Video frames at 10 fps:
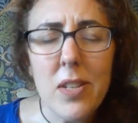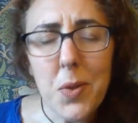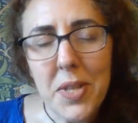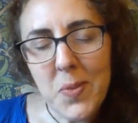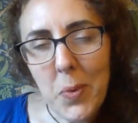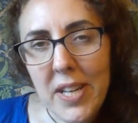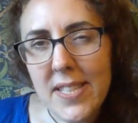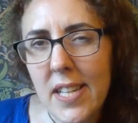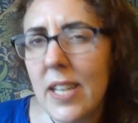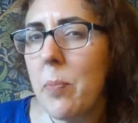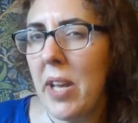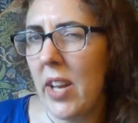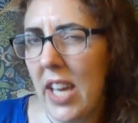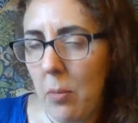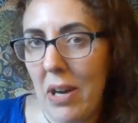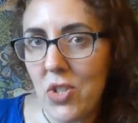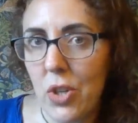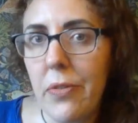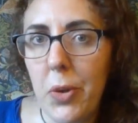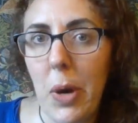So this works a little bit like,
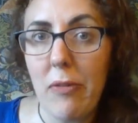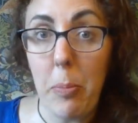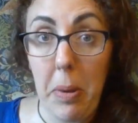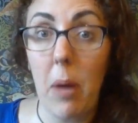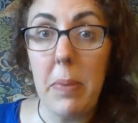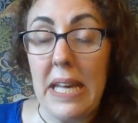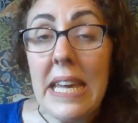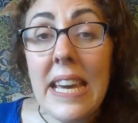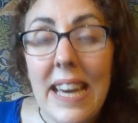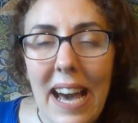imagine if you have a puppy